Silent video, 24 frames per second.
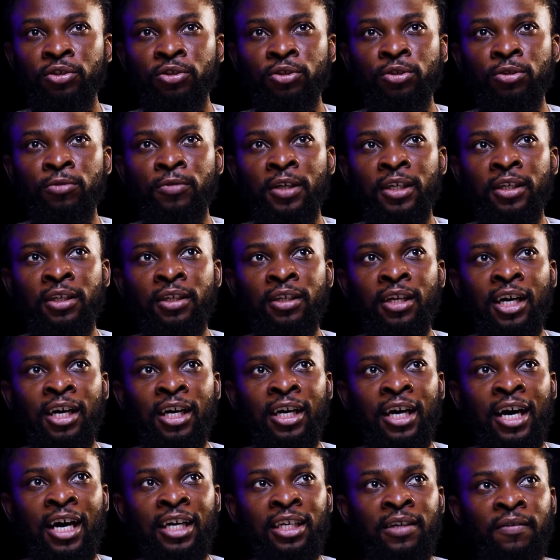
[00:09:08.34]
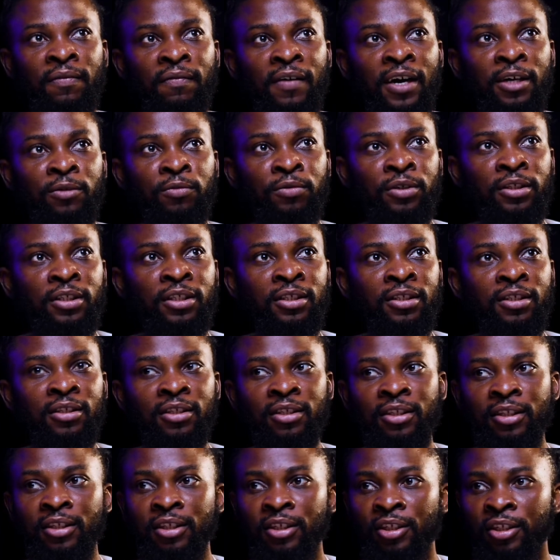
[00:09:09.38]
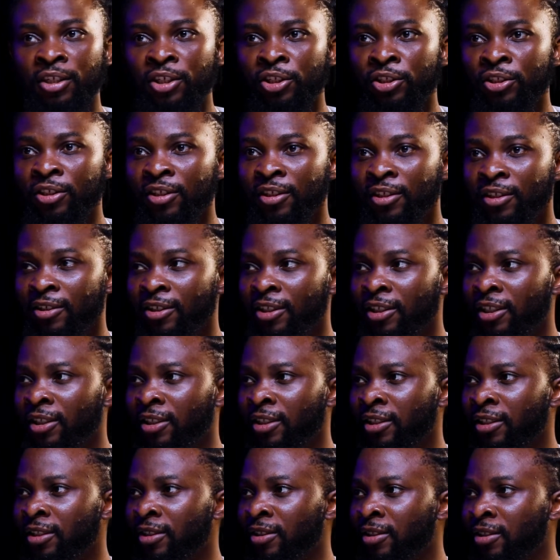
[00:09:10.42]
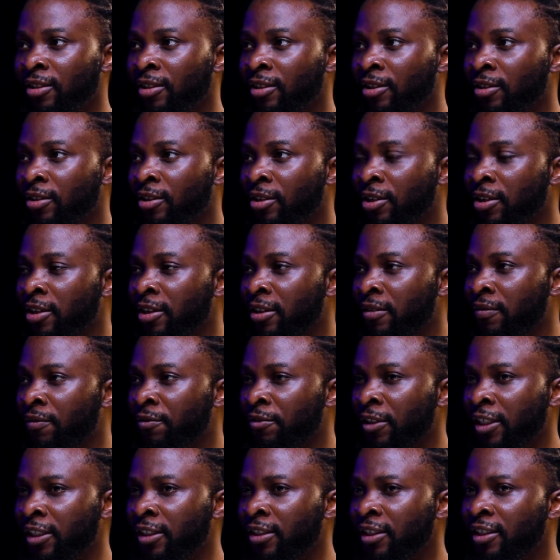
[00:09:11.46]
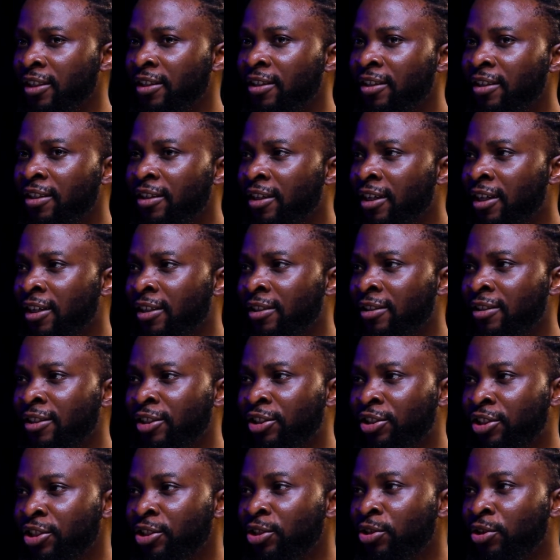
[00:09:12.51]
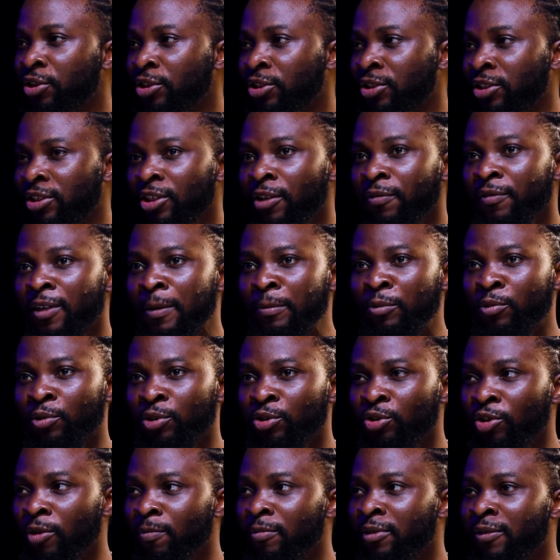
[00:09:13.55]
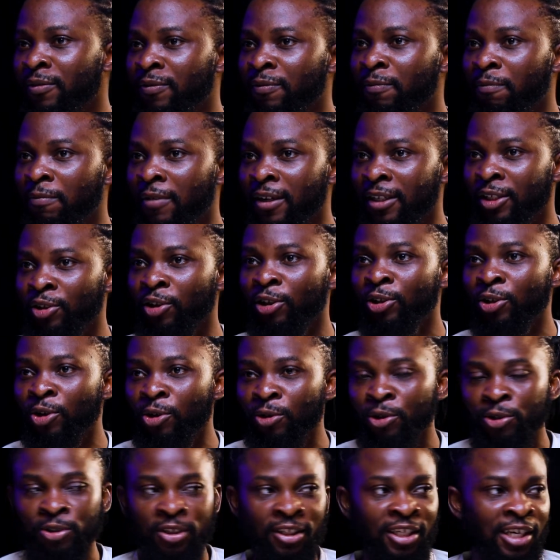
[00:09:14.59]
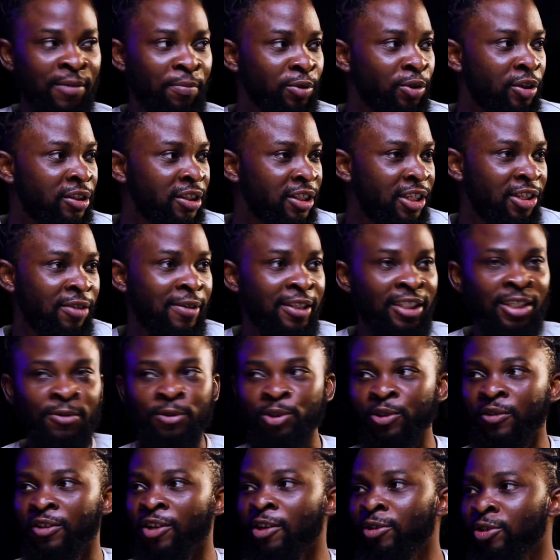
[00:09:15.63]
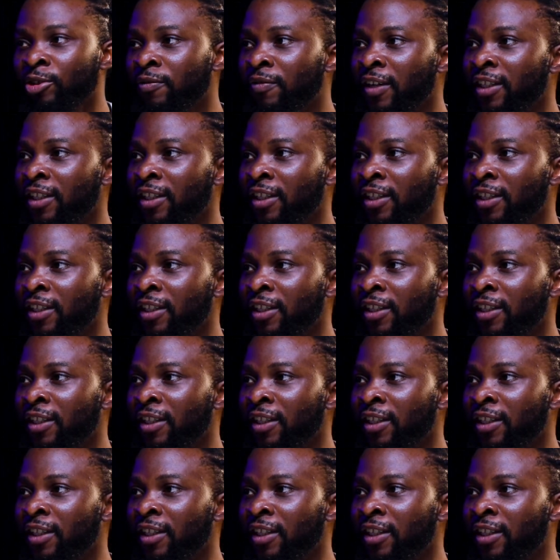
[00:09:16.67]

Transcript: school when I had a fight with a friend, and the seniors tell them to stop the fight. They just called us together, put us in the room and say we should continue